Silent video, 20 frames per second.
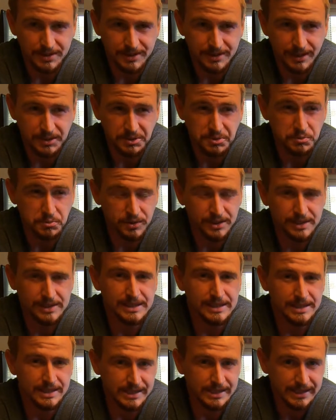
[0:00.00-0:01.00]
that you really
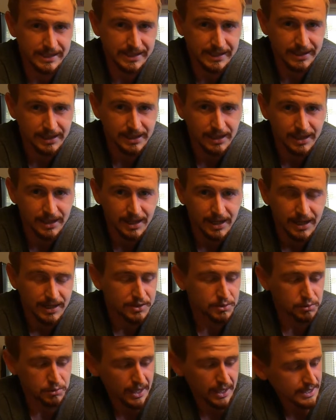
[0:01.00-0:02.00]
need.
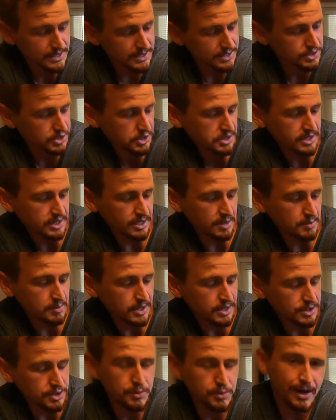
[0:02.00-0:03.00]
The rest is just going to be
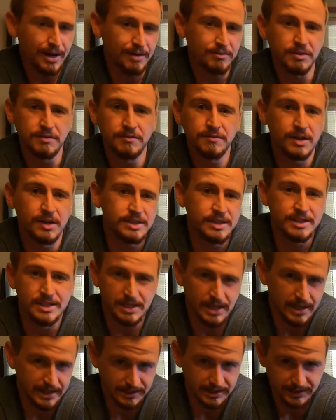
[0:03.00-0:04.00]
you having fun
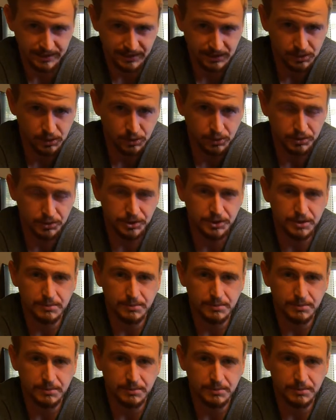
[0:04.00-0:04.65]
designing the enclosure,